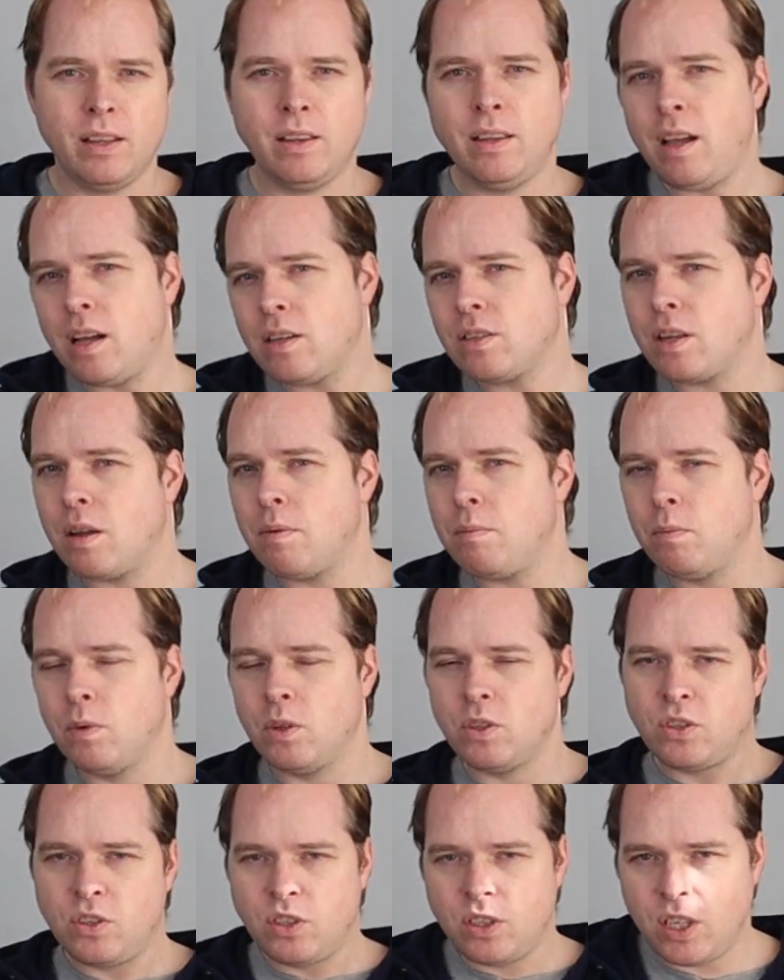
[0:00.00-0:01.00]
There are some
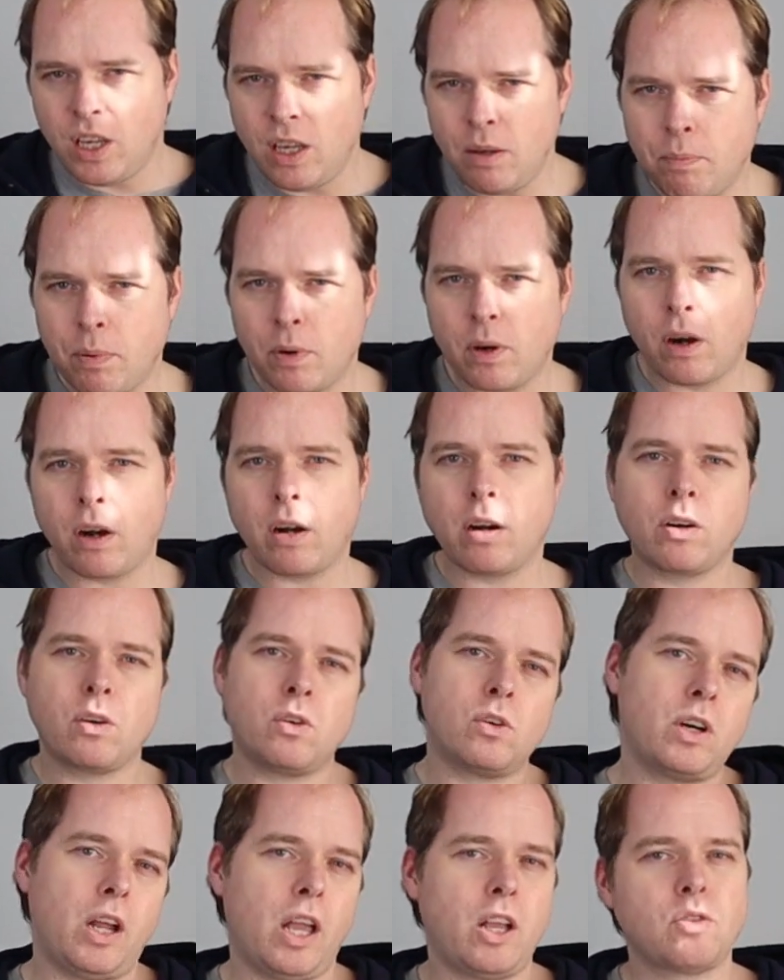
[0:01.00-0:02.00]
cheaper
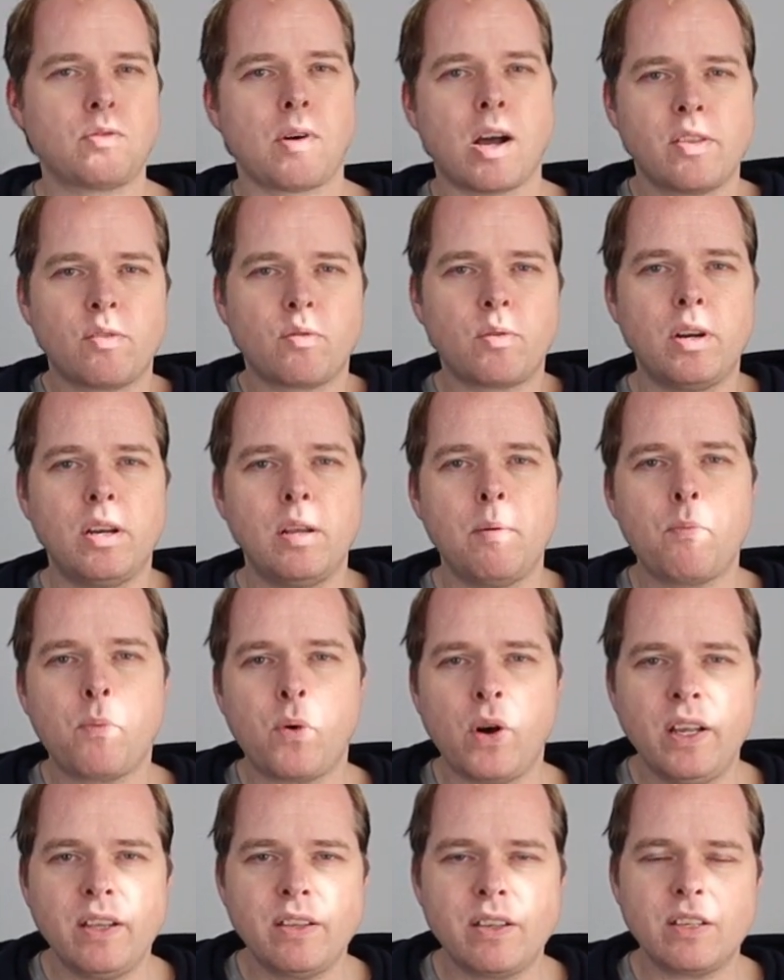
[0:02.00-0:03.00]
Core XY 3D
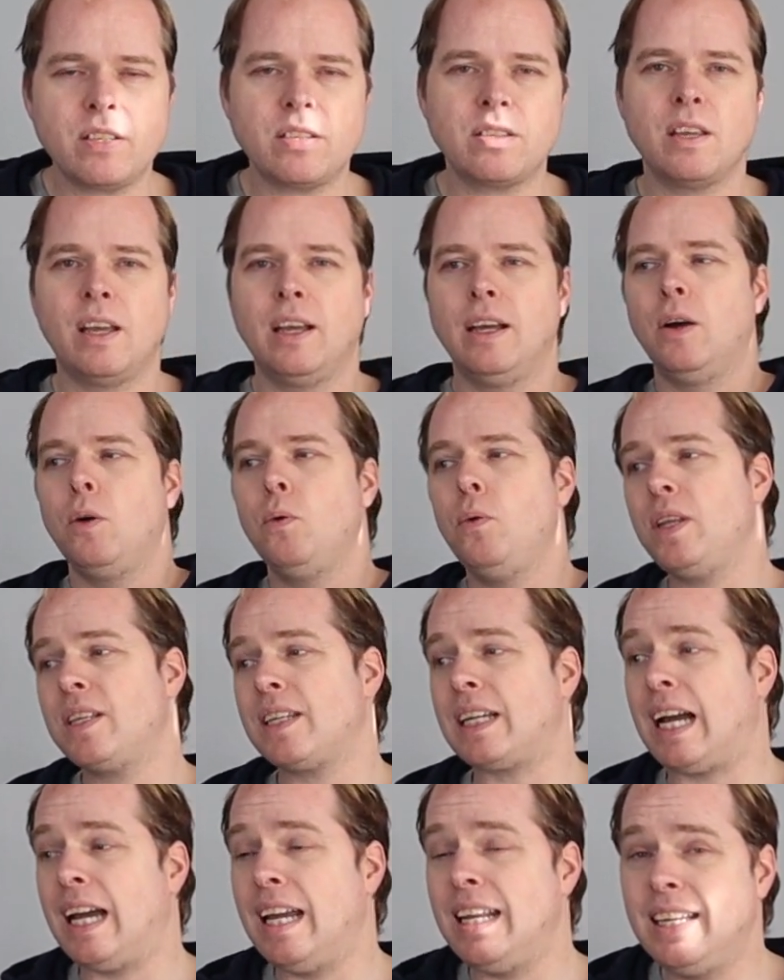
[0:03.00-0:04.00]
printers,
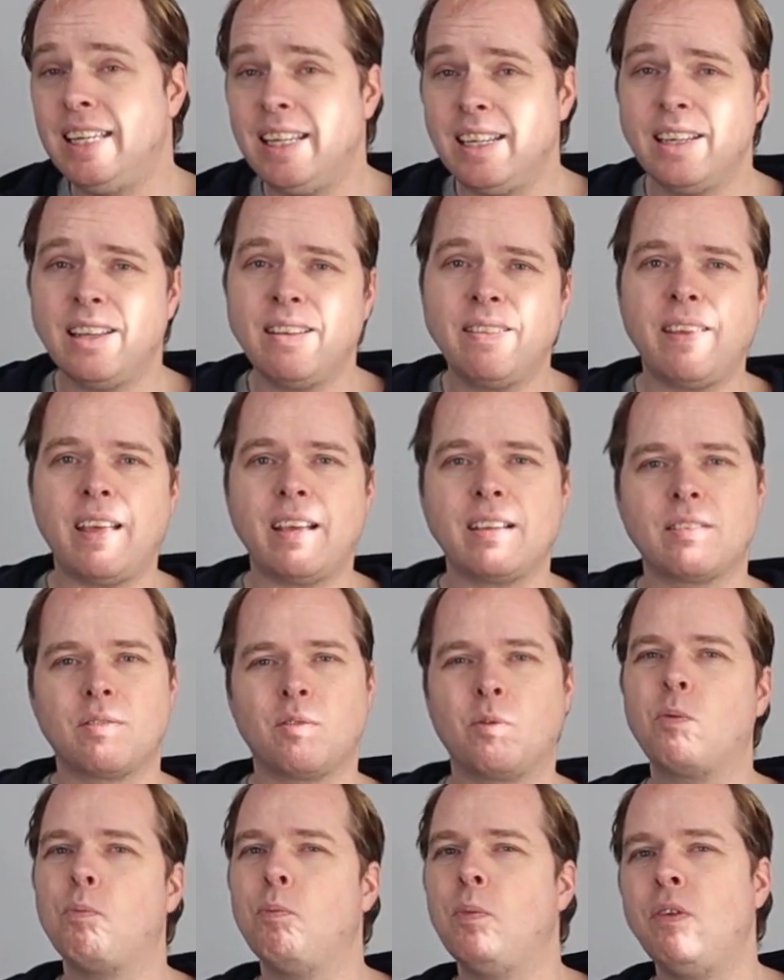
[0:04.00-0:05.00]
which I didn't
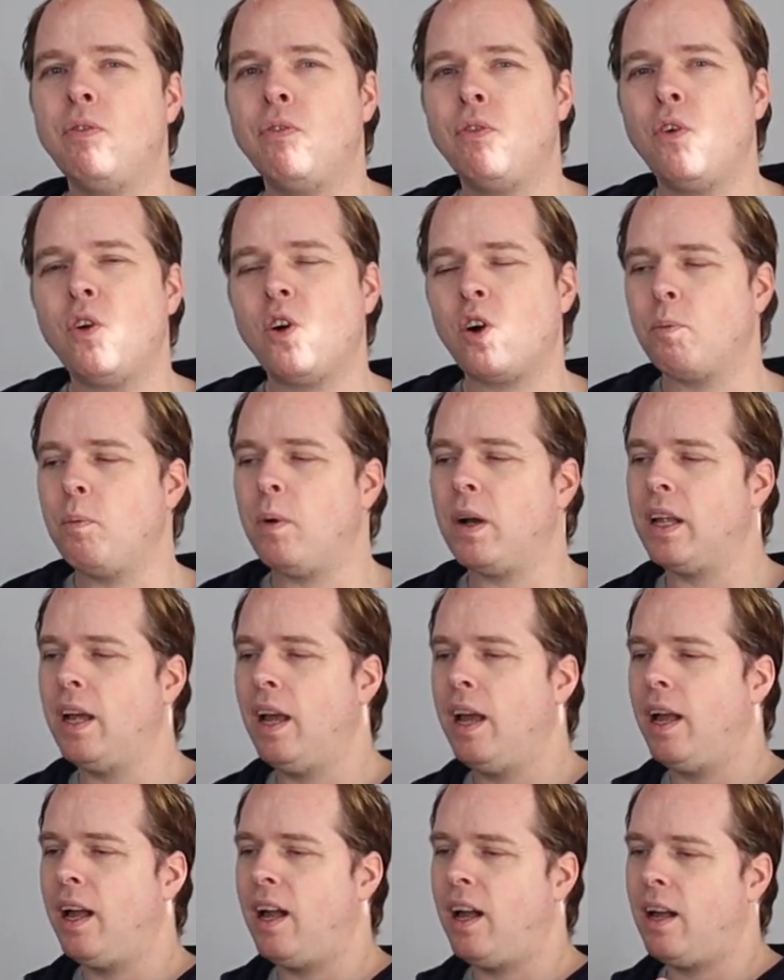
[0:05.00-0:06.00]
test before, but
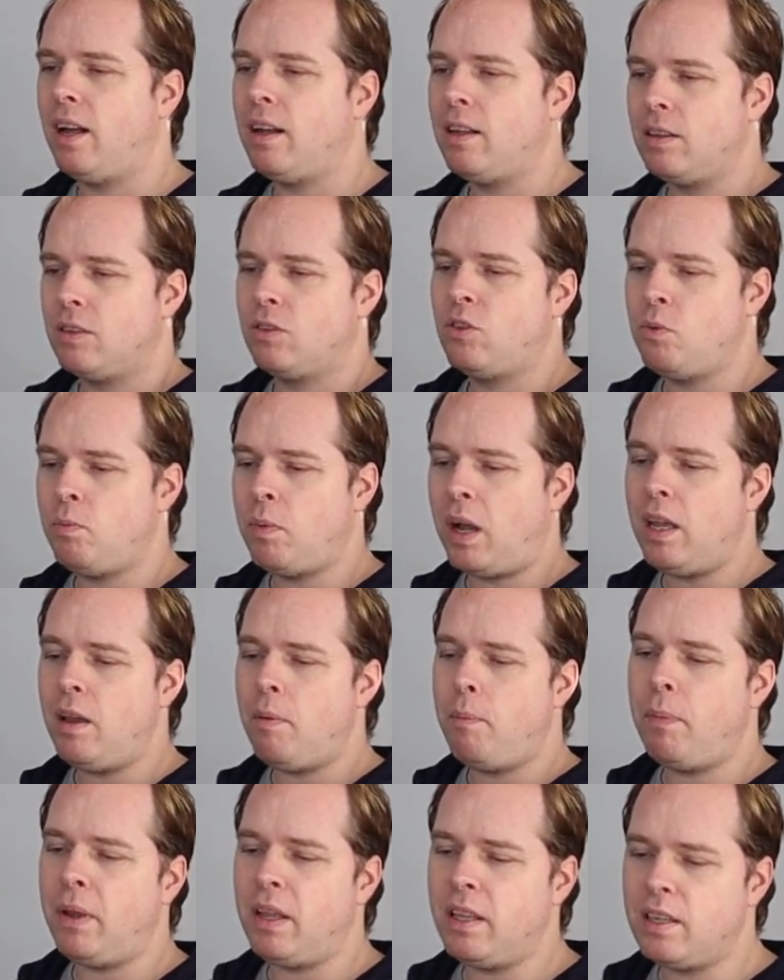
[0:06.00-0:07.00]
to my
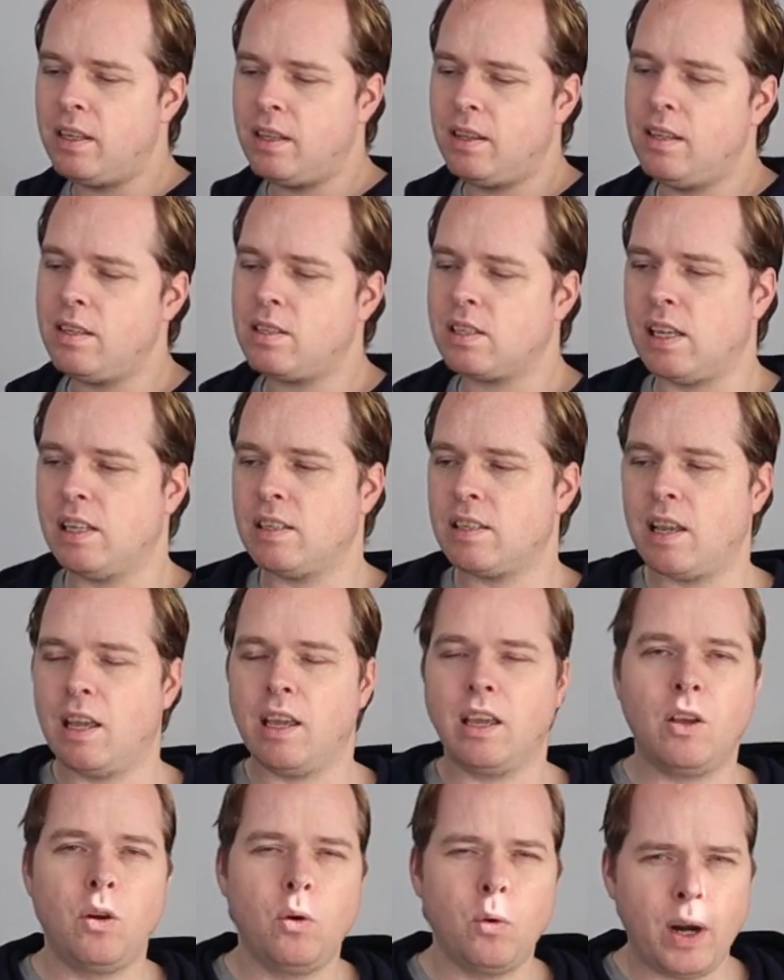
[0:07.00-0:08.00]
opinion, this is
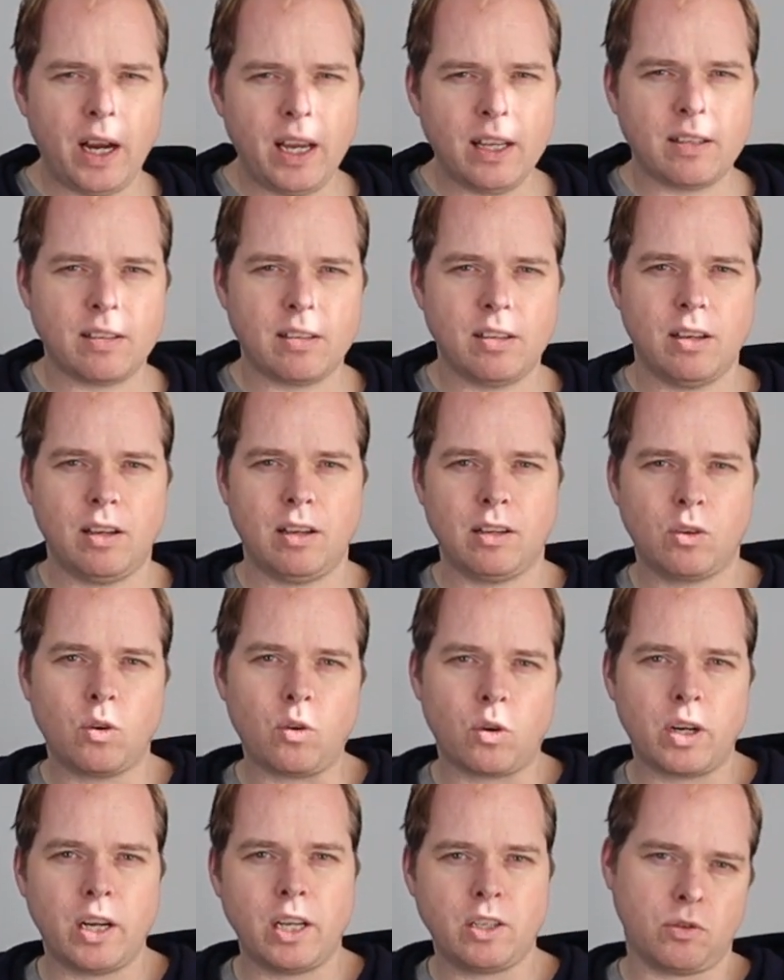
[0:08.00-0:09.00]
a great
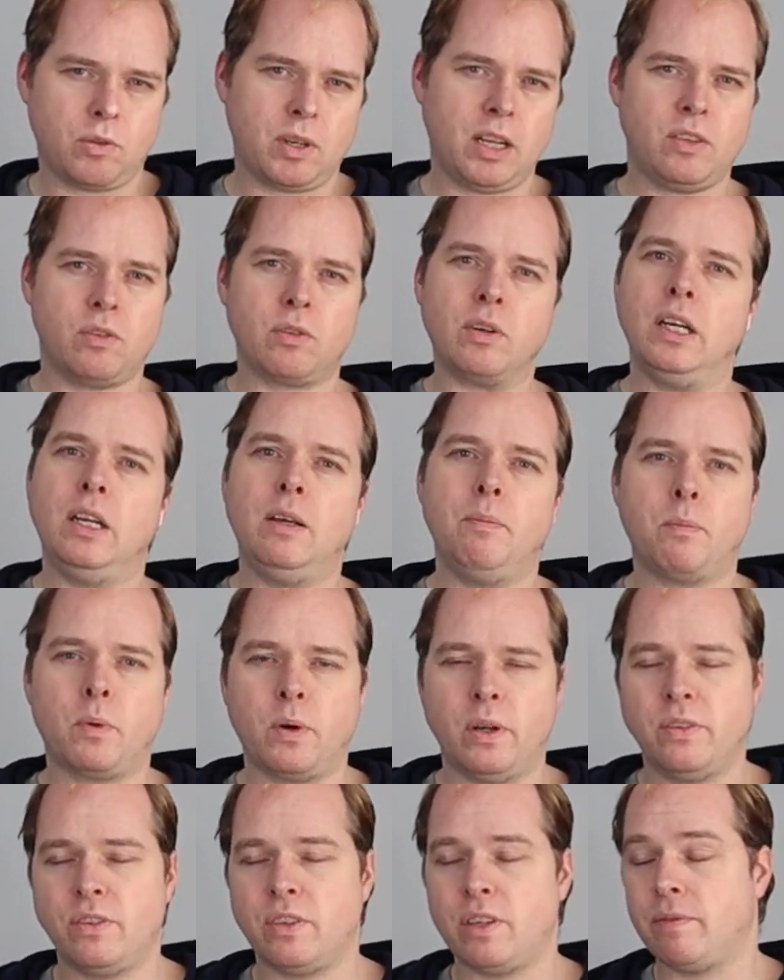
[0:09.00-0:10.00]
Core XY 3D
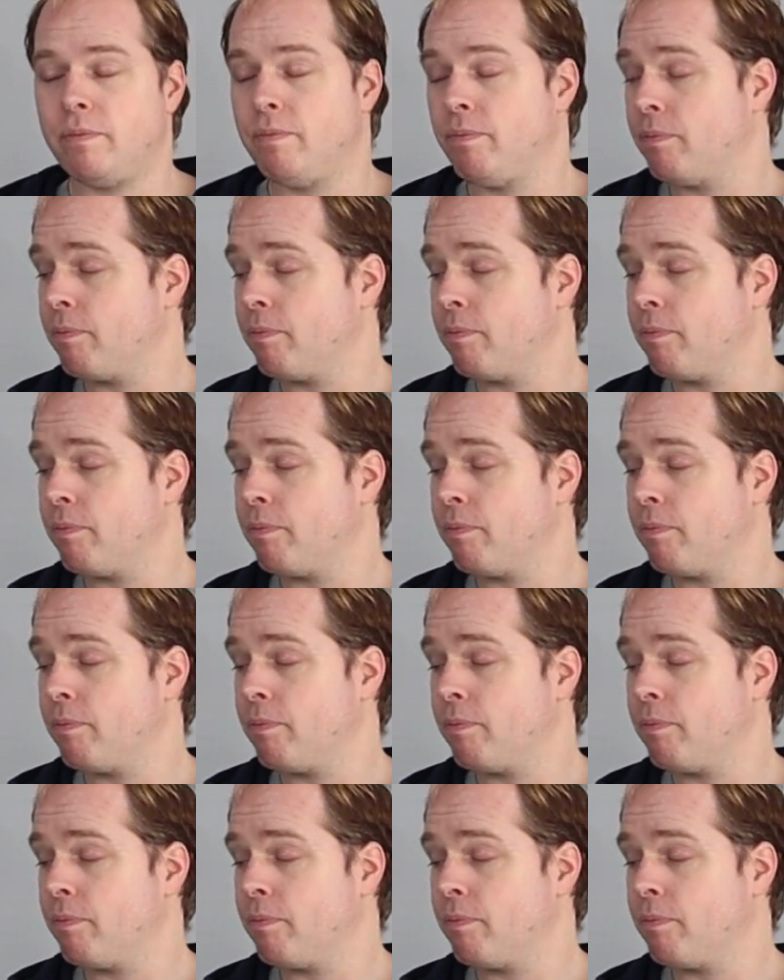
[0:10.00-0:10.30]
printer.